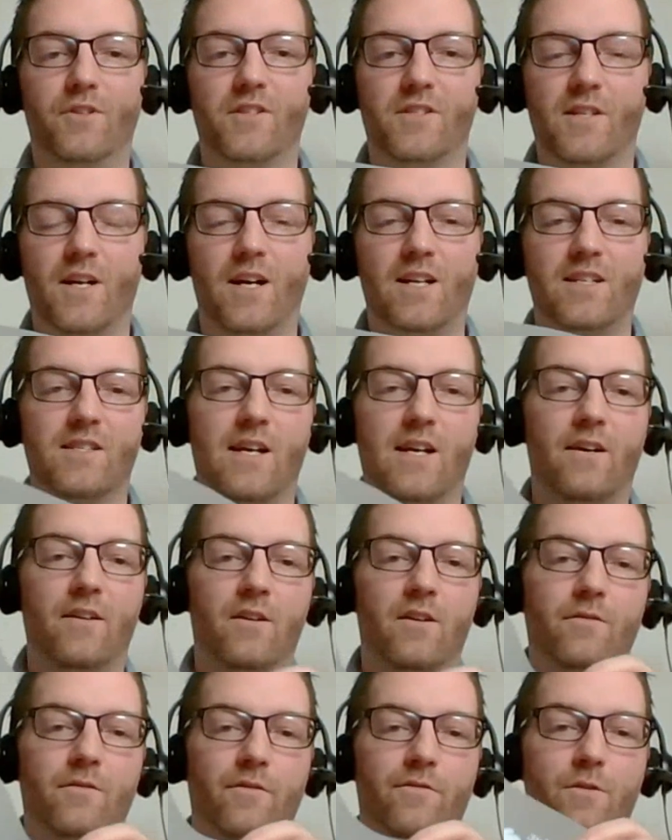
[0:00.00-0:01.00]
designs out
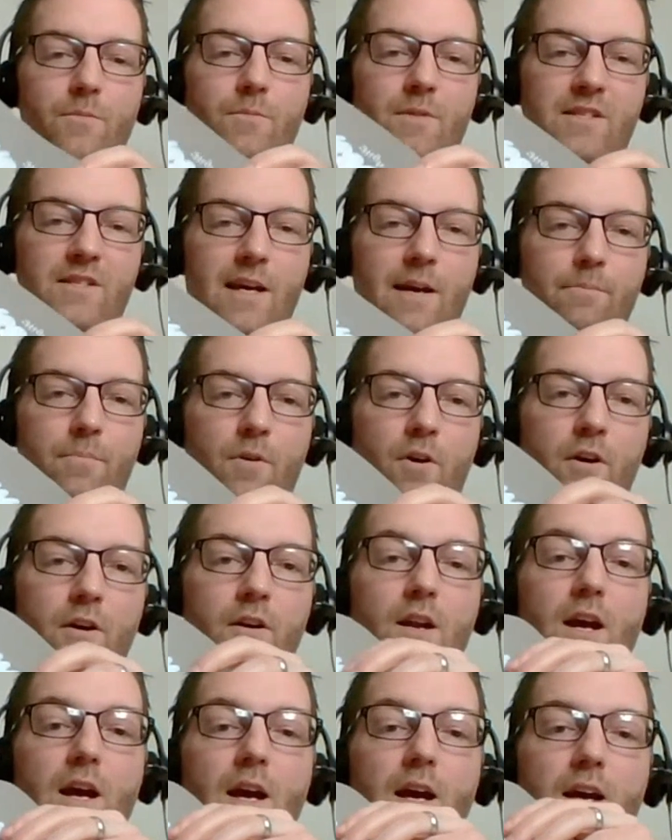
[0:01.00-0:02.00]
of, if you missed that part,
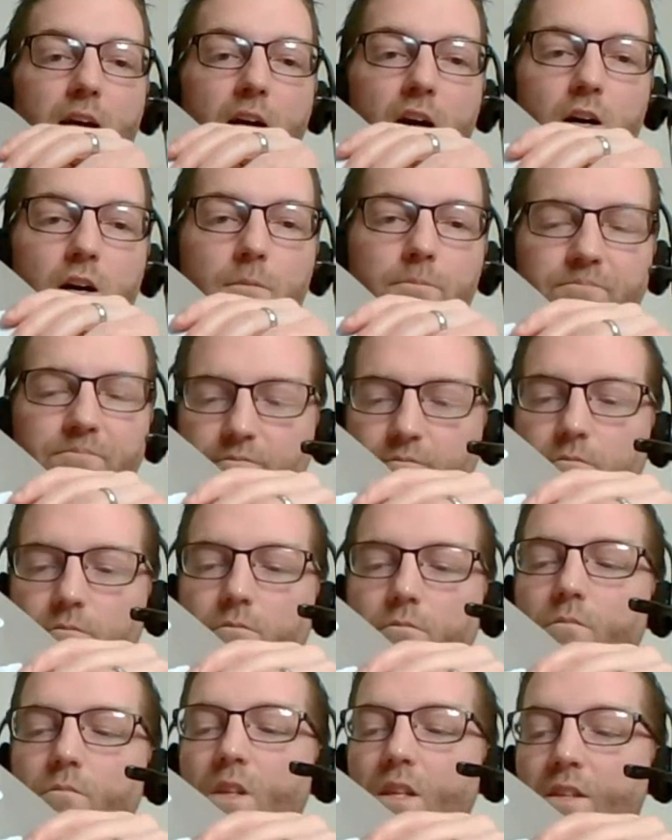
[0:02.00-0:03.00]
um,
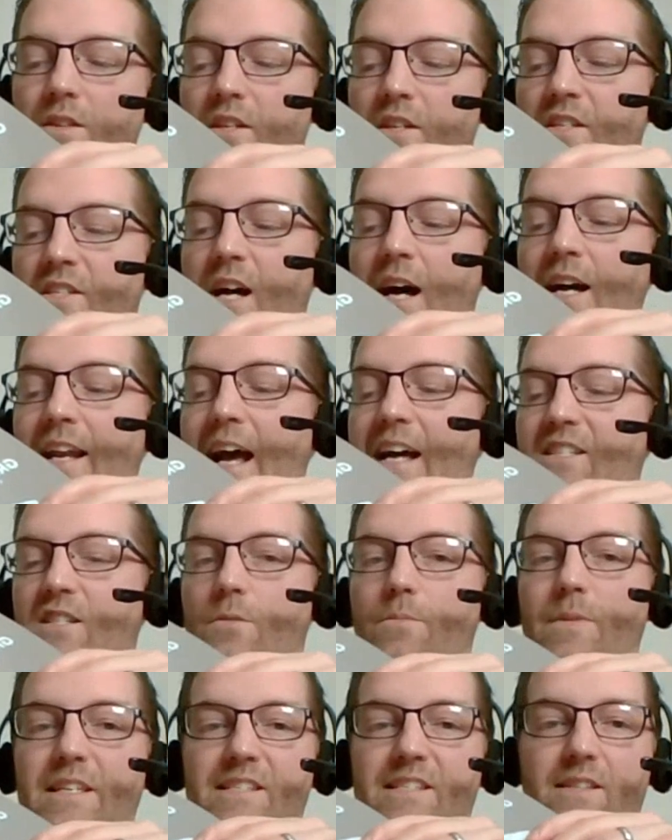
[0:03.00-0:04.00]
the design has to
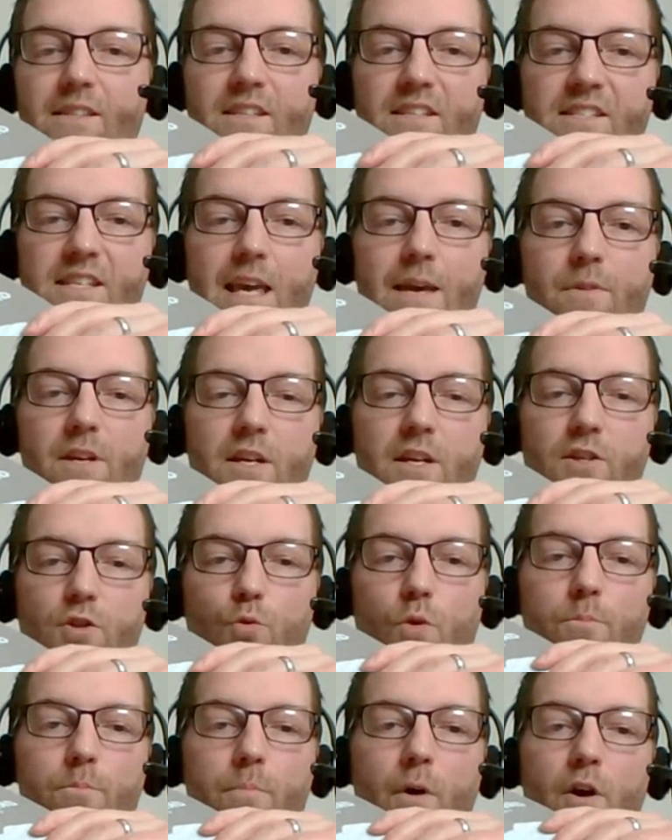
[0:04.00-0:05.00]
be the same because
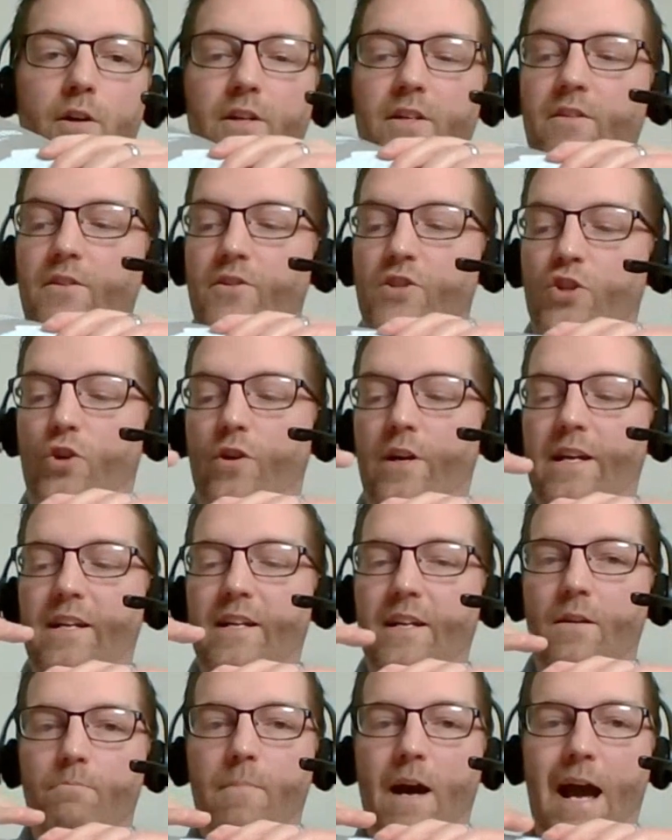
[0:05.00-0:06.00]
we're burning the screen
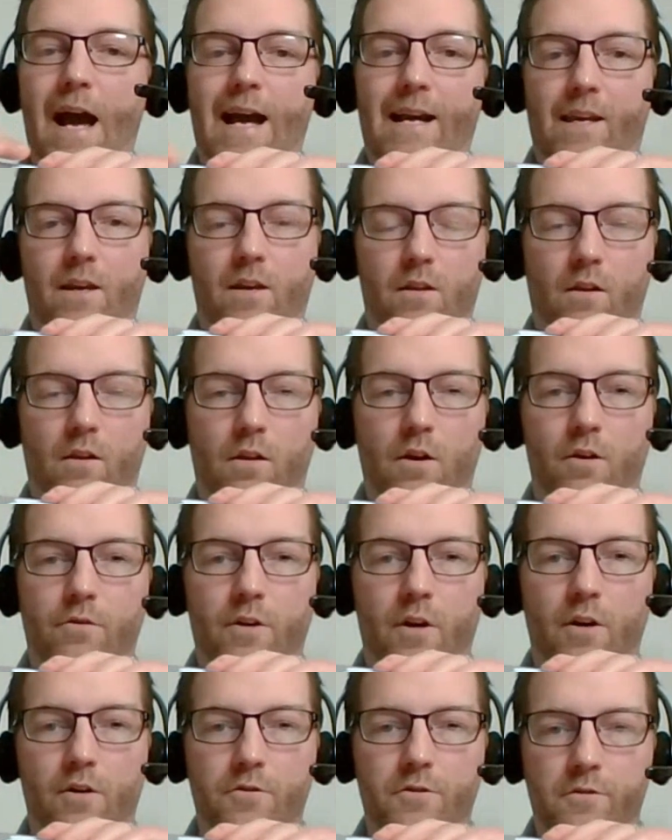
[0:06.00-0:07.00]
and backing the
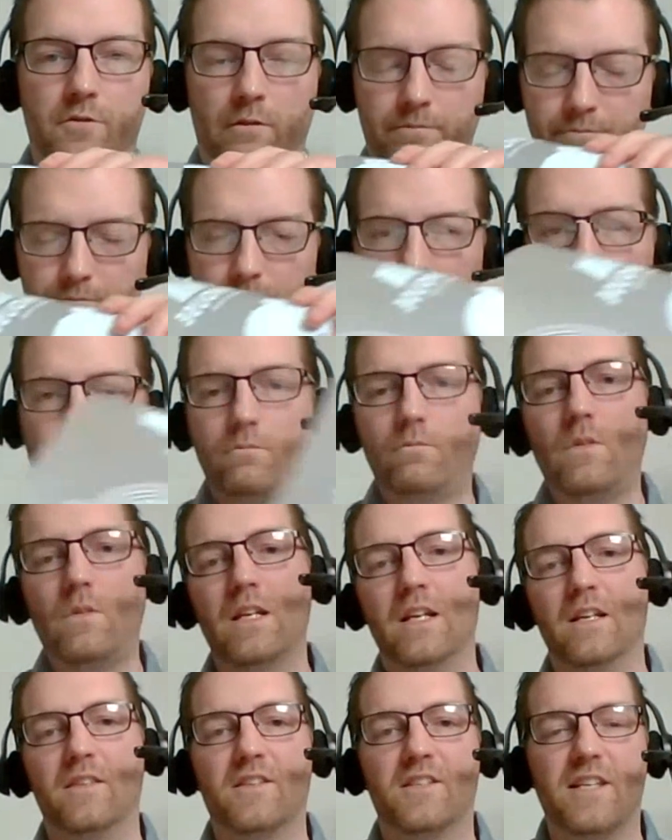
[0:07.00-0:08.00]
logos
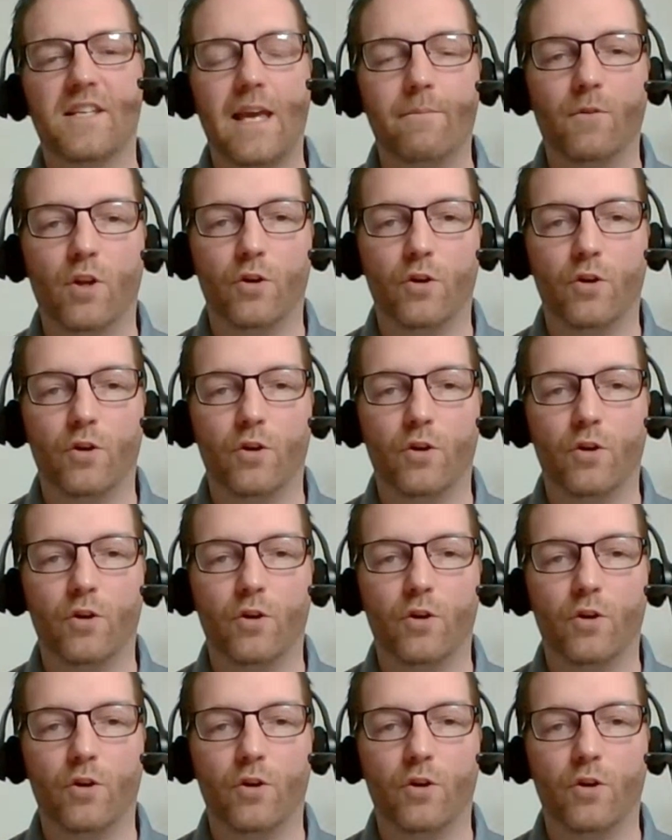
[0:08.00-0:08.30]
in the same